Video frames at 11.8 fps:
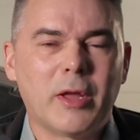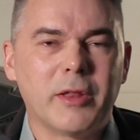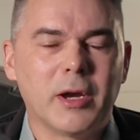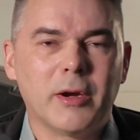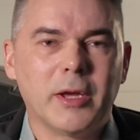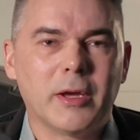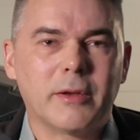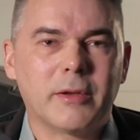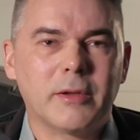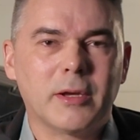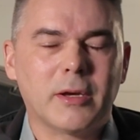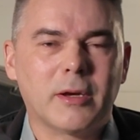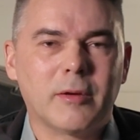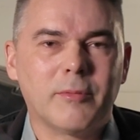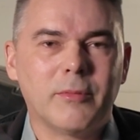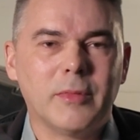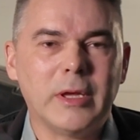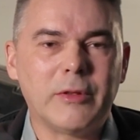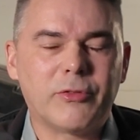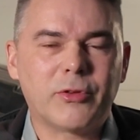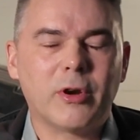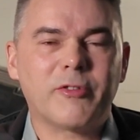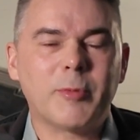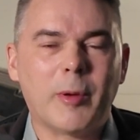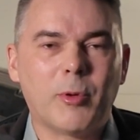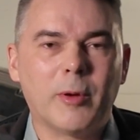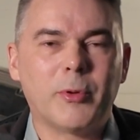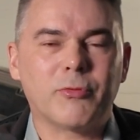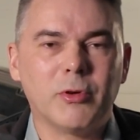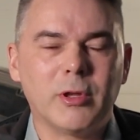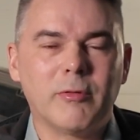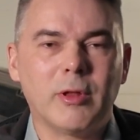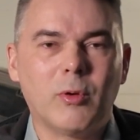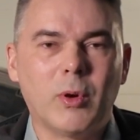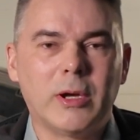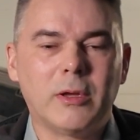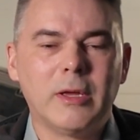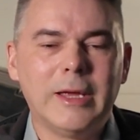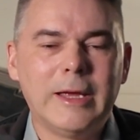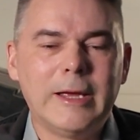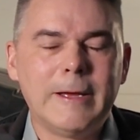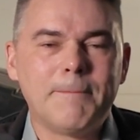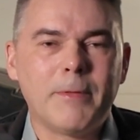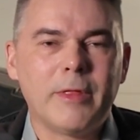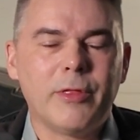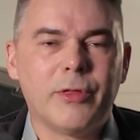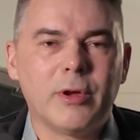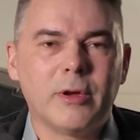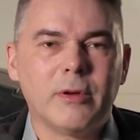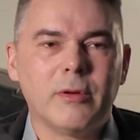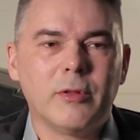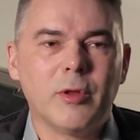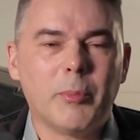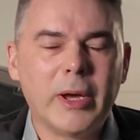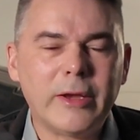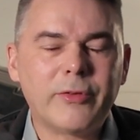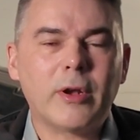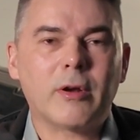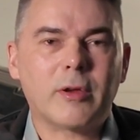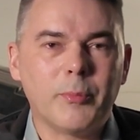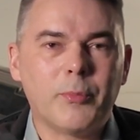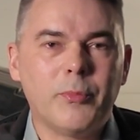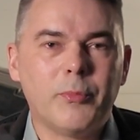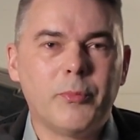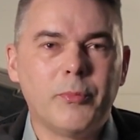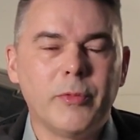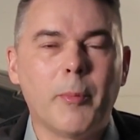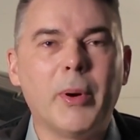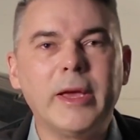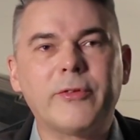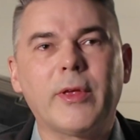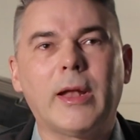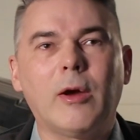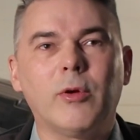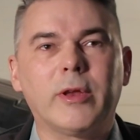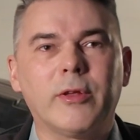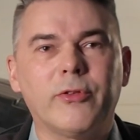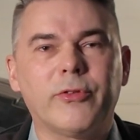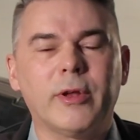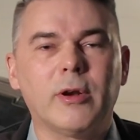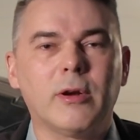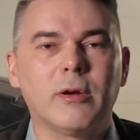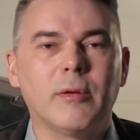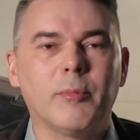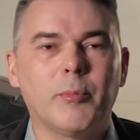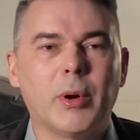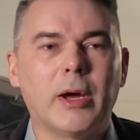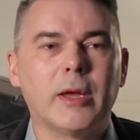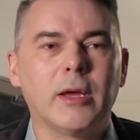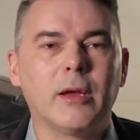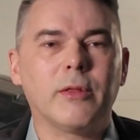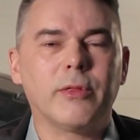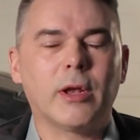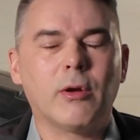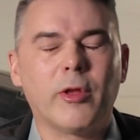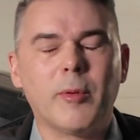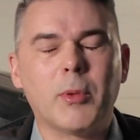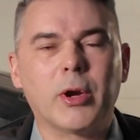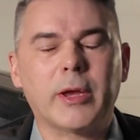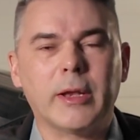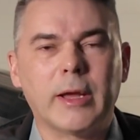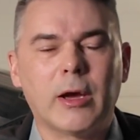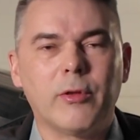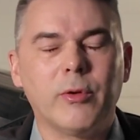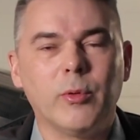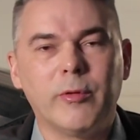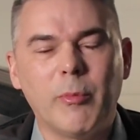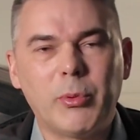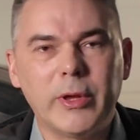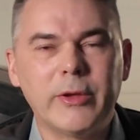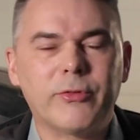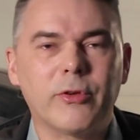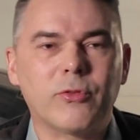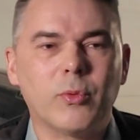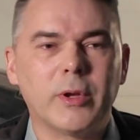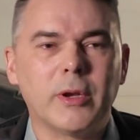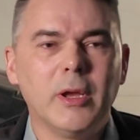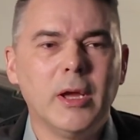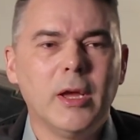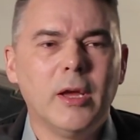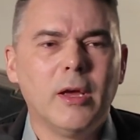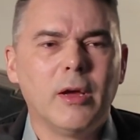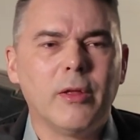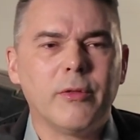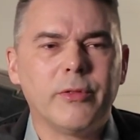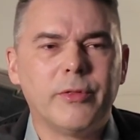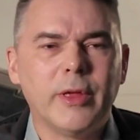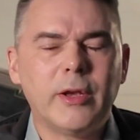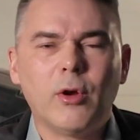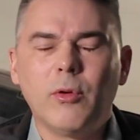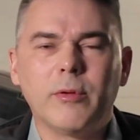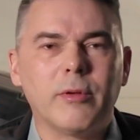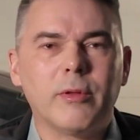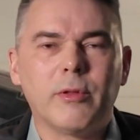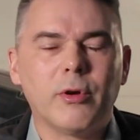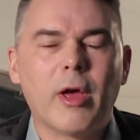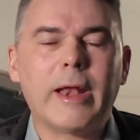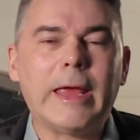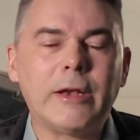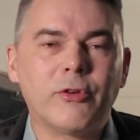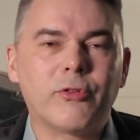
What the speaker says: not there yet. It serves my purpose really, really well. The bikes that I would consider buying that are on the market now that would replace this one, they're not head